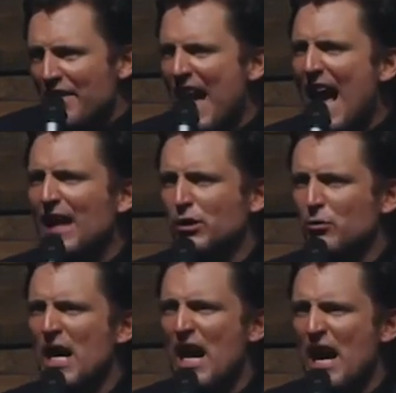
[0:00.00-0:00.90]
That's
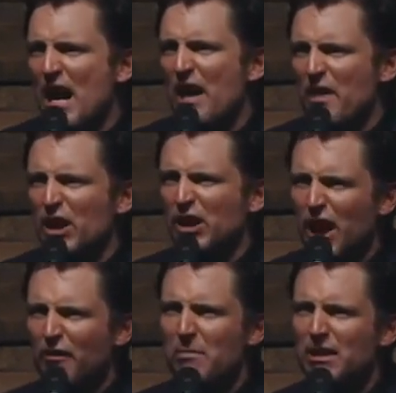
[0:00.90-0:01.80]
when the
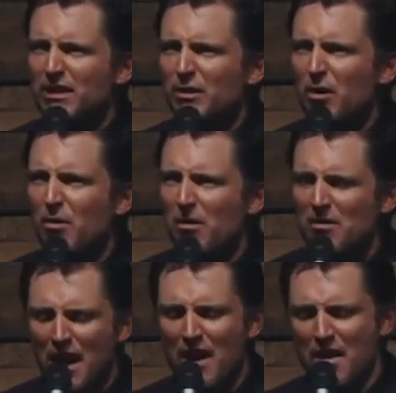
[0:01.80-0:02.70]
government stole
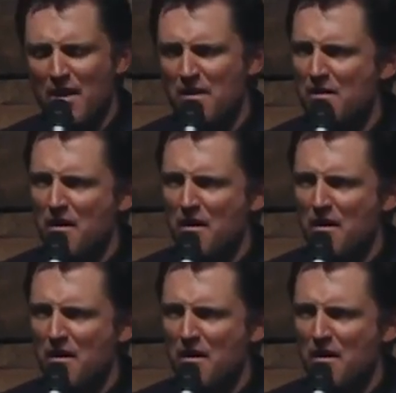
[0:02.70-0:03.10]
land,